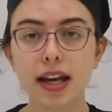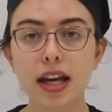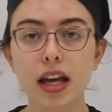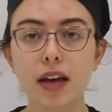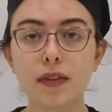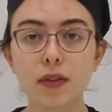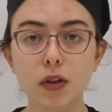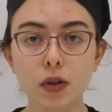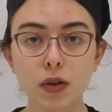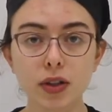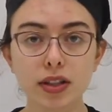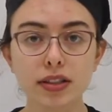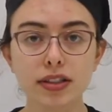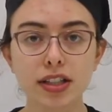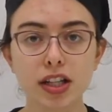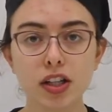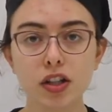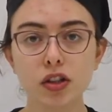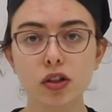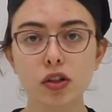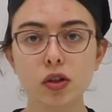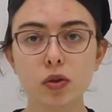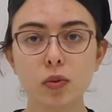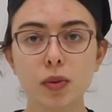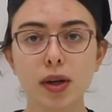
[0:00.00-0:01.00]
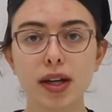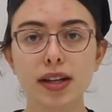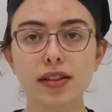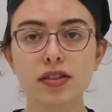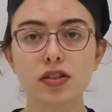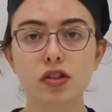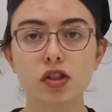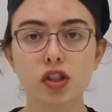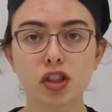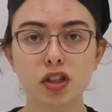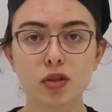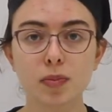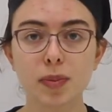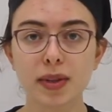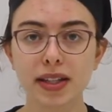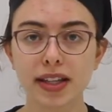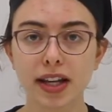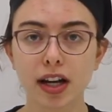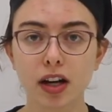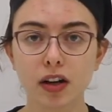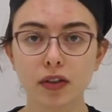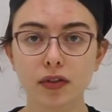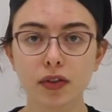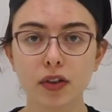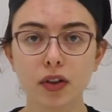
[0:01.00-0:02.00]
If you continue to whisk, just be
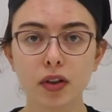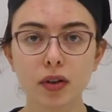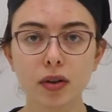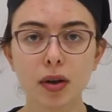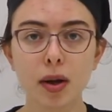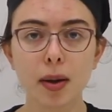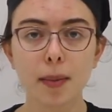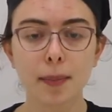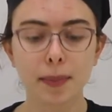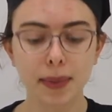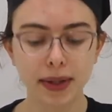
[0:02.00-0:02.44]
careful